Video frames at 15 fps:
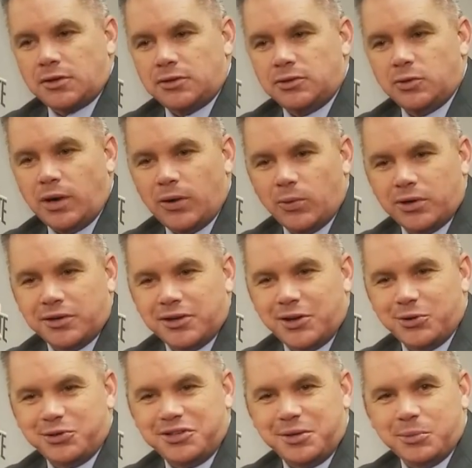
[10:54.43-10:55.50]
do I want
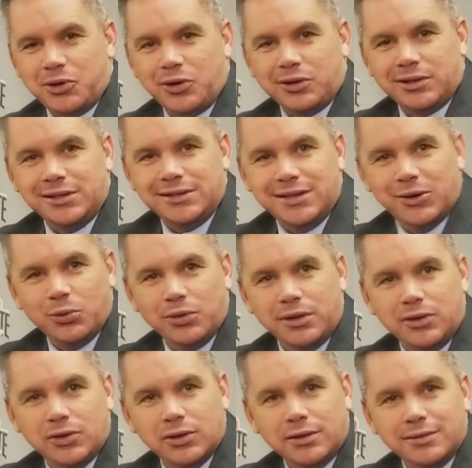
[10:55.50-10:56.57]
another team in our league to
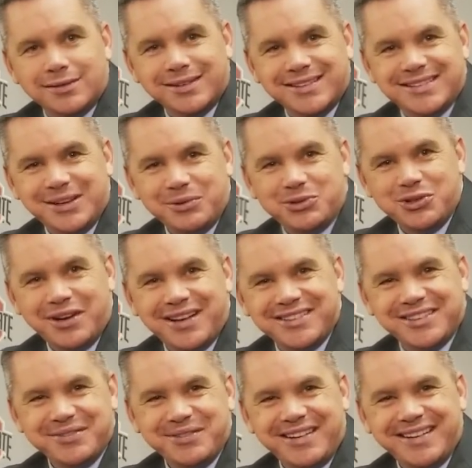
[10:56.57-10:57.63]
do really good? Is that what you're
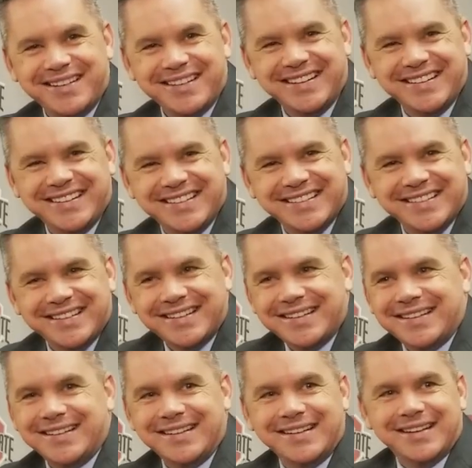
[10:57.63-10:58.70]
asking?
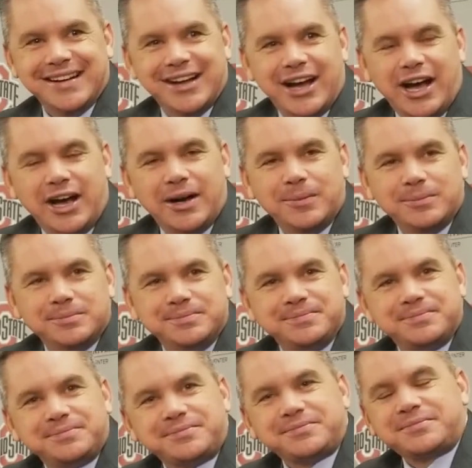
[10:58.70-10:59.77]
um,
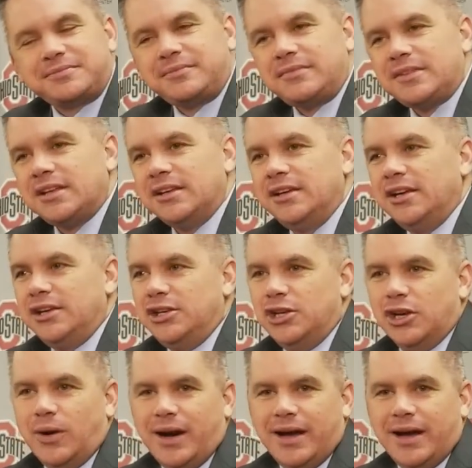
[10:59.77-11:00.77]
you know,